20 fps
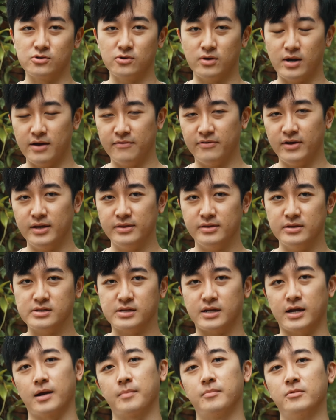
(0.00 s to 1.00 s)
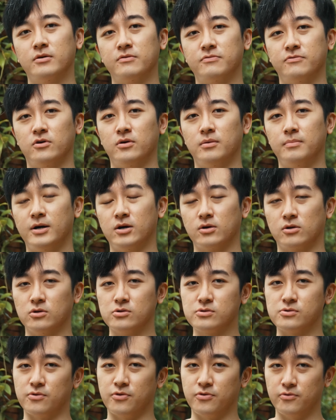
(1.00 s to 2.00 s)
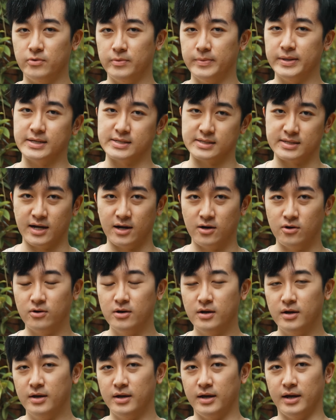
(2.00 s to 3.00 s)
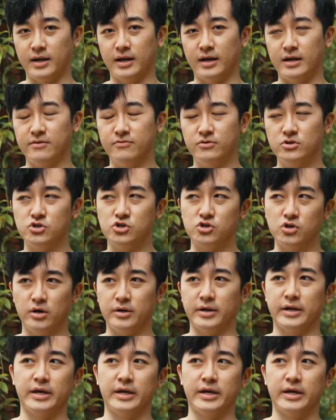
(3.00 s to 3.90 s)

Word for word: So I've had this camera for about close to 3 weeks now, and I even shot